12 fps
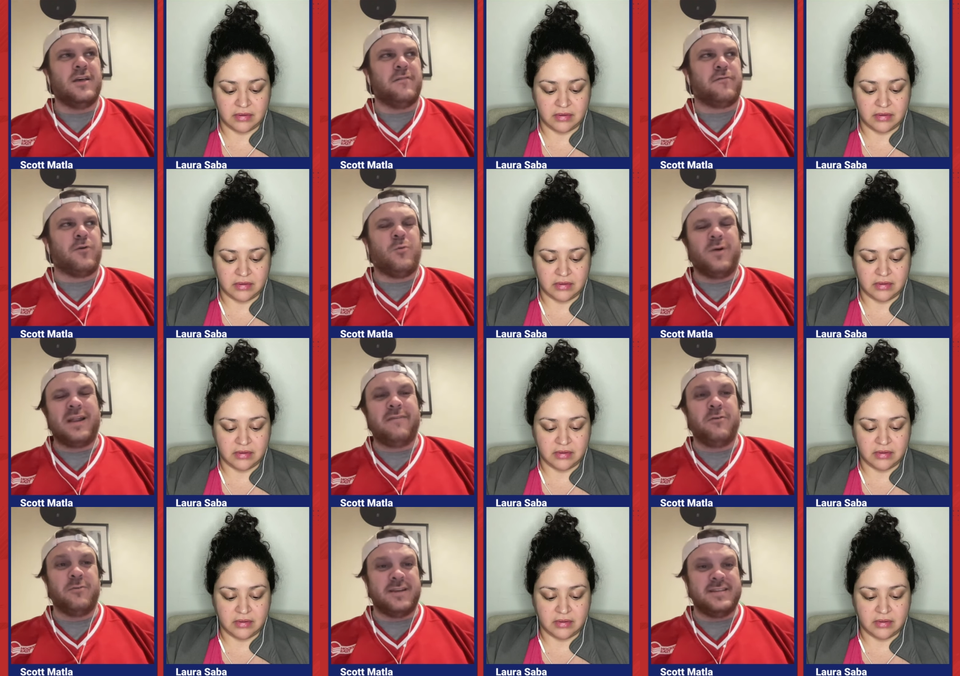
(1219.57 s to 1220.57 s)
Speaker 1: for
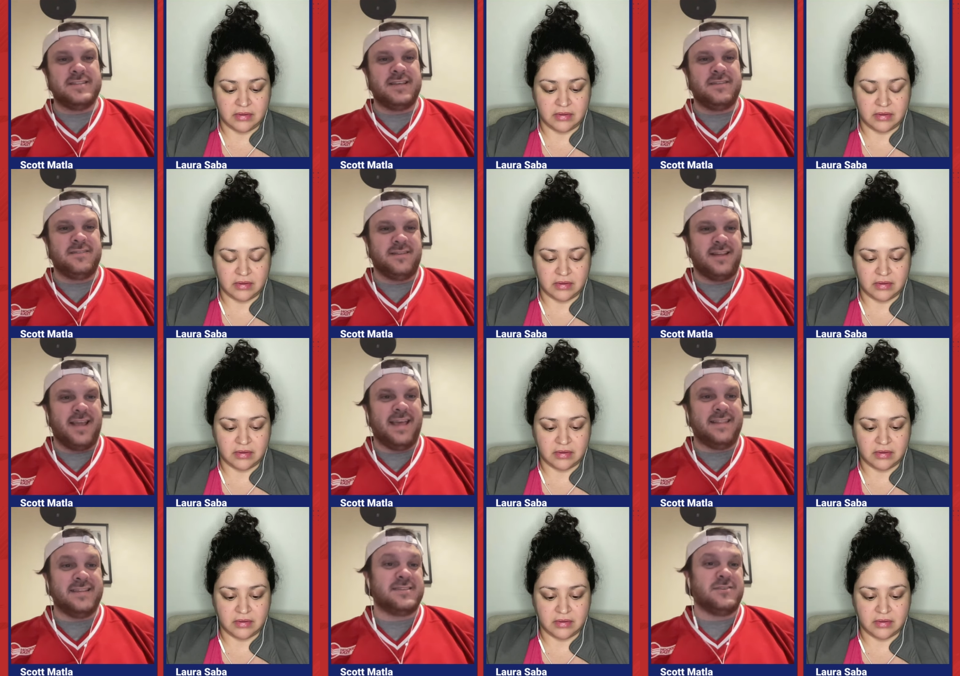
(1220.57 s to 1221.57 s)
whatever reason,
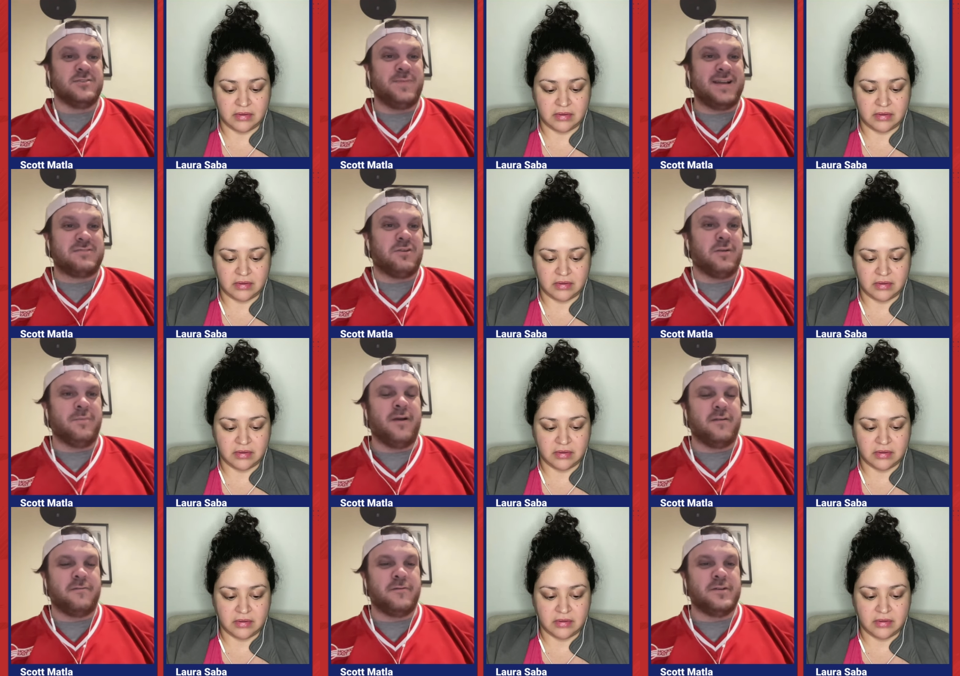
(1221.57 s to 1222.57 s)
and this goes back to our,
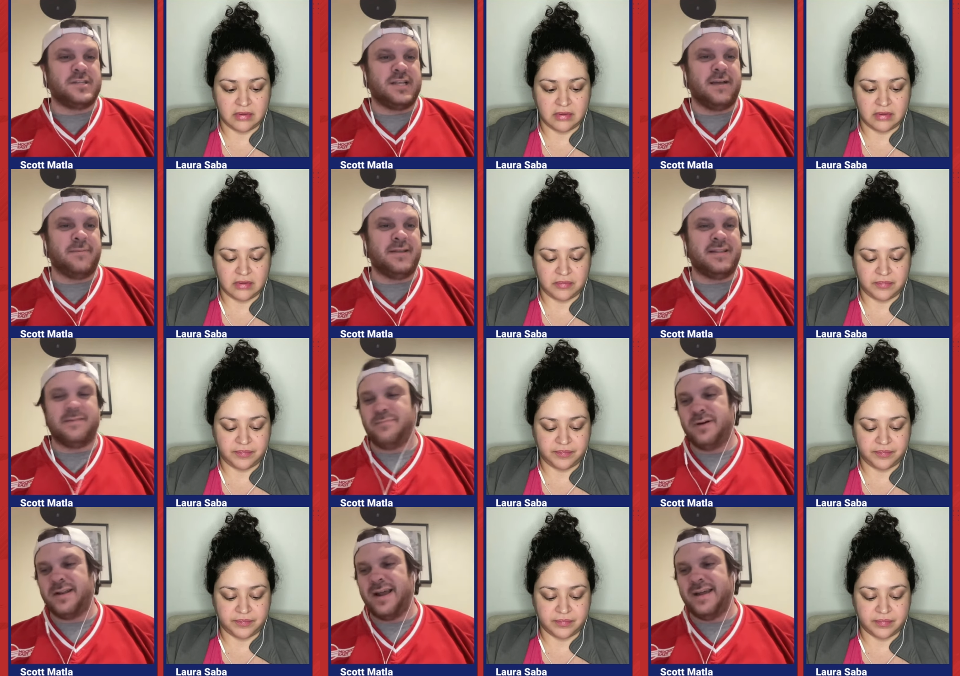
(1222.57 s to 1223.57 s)
our first segment,
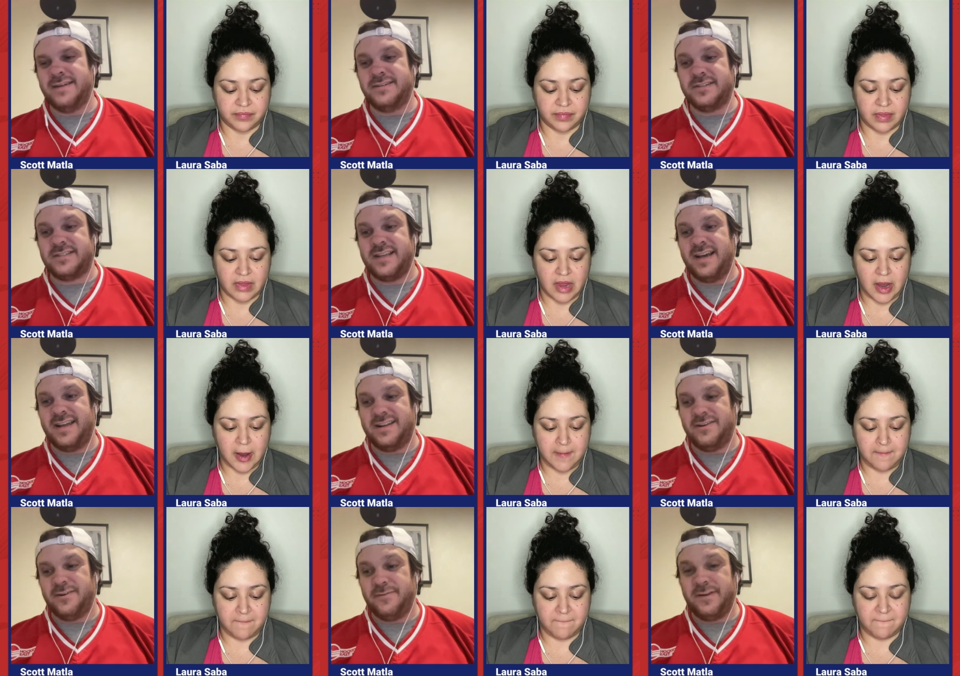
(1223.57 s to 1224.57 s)
but I just got a
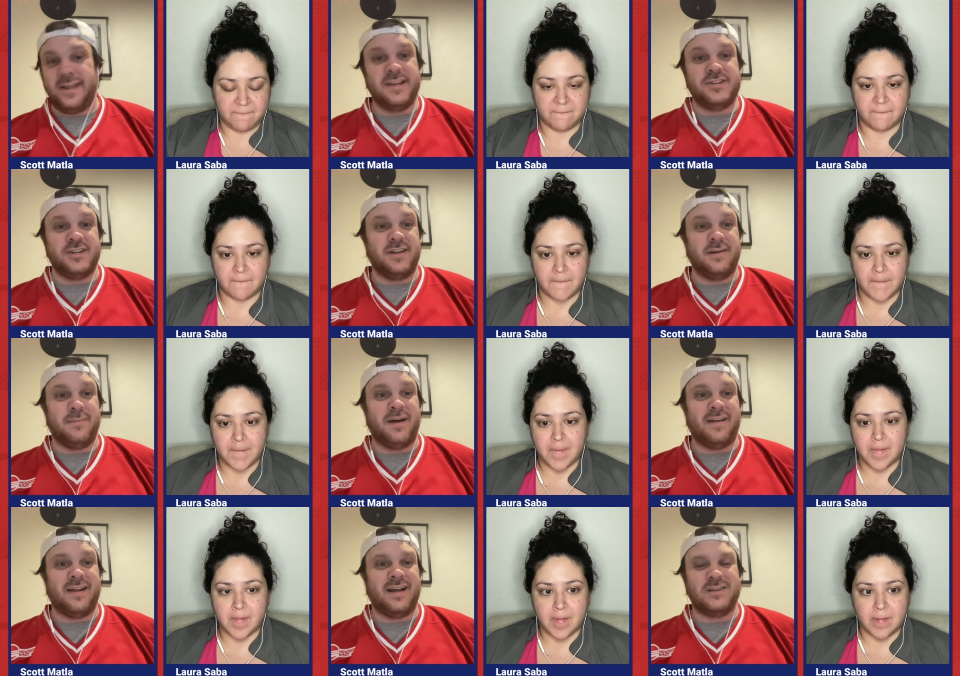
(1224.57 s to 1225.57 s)
notification
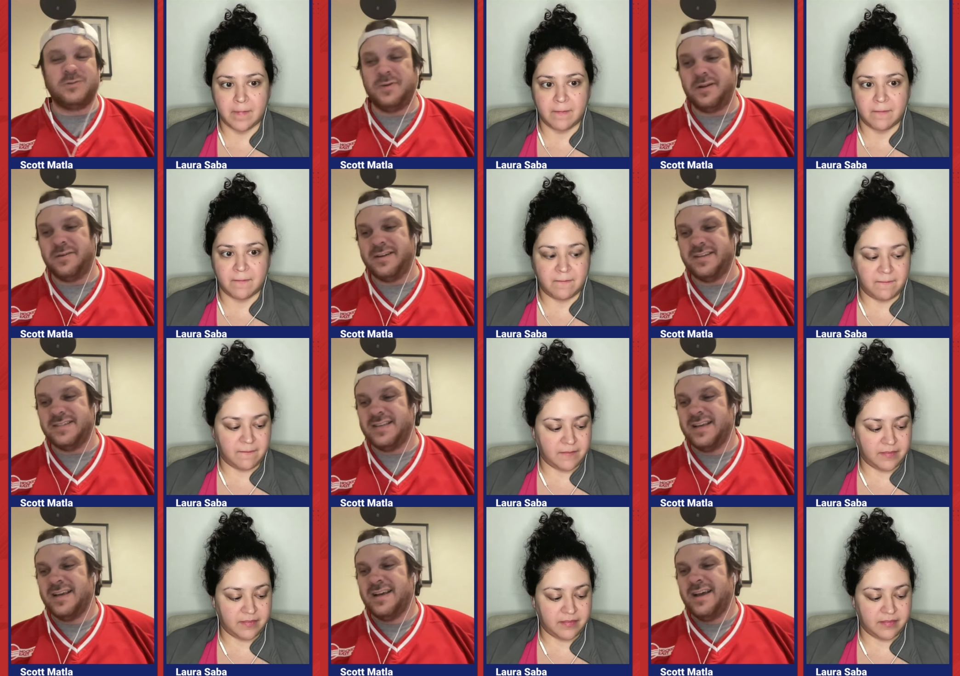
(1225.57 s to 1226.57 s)
about it on Twitter. Is
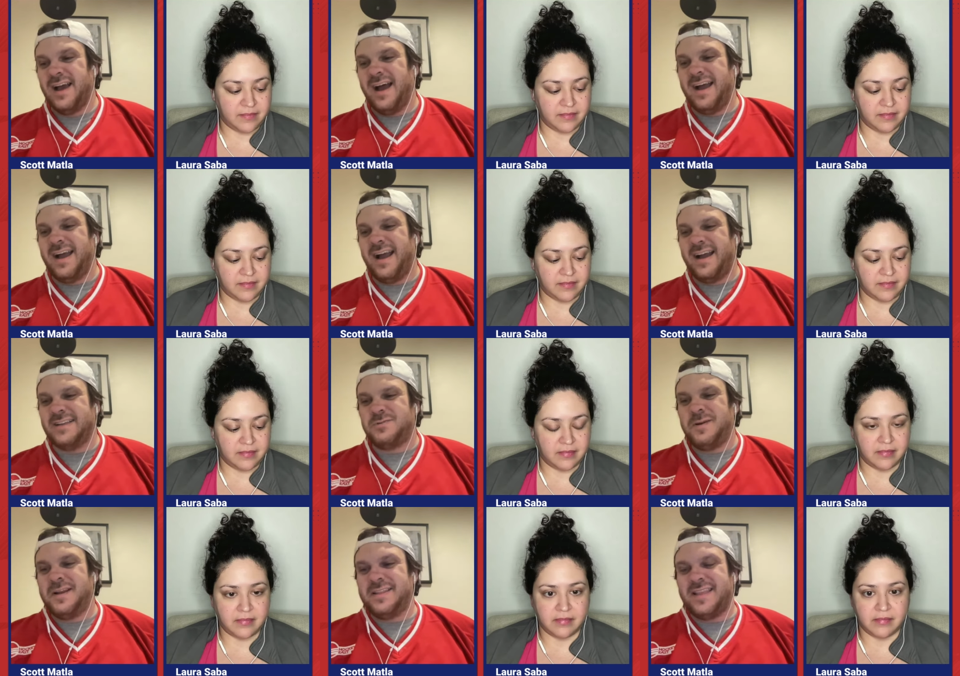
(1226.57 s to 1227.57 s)
I, I
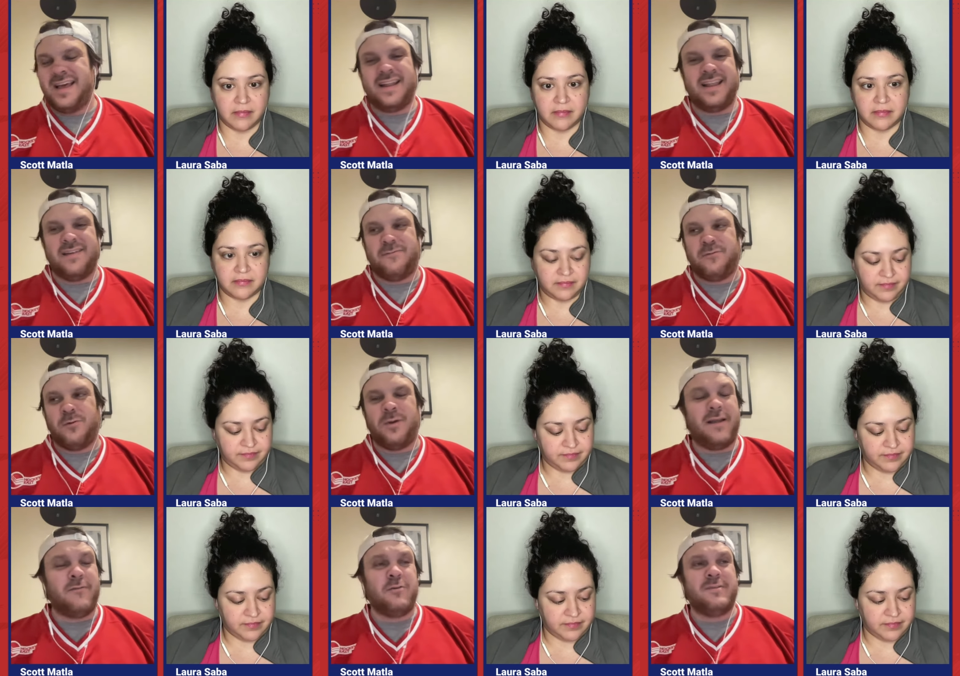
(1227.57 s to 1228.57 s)
tweeted that for
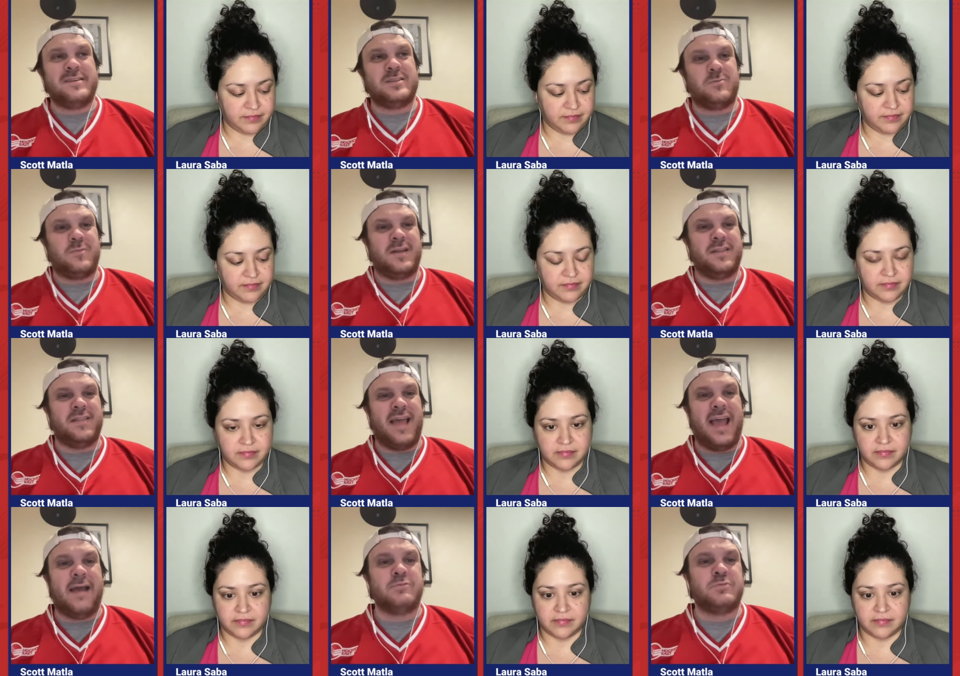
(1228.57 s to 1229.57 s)
whatever reason, when the
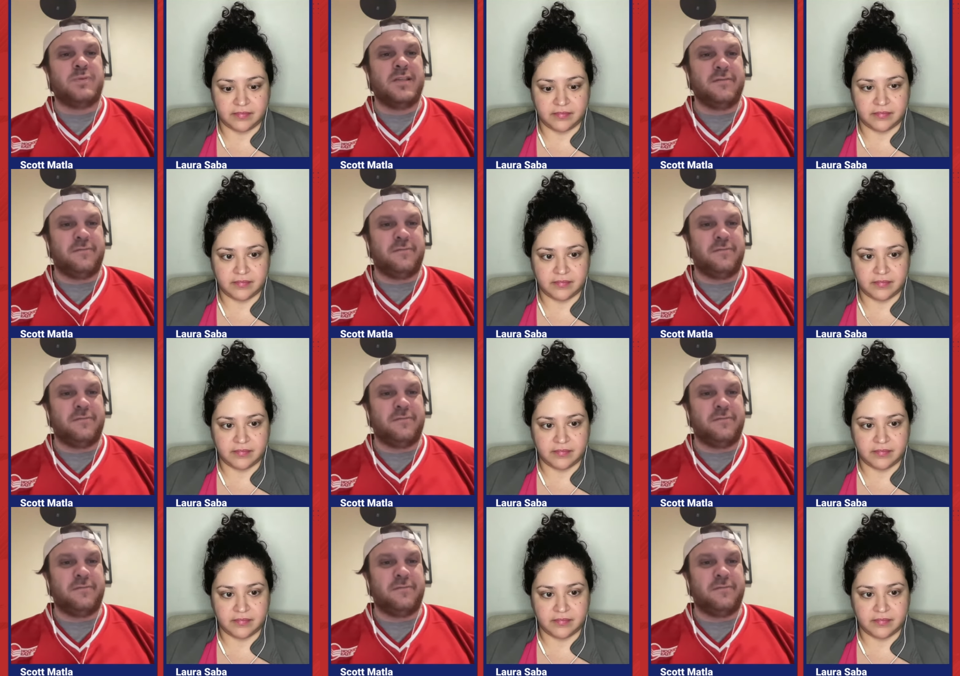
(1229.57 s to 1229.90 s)
Habs play the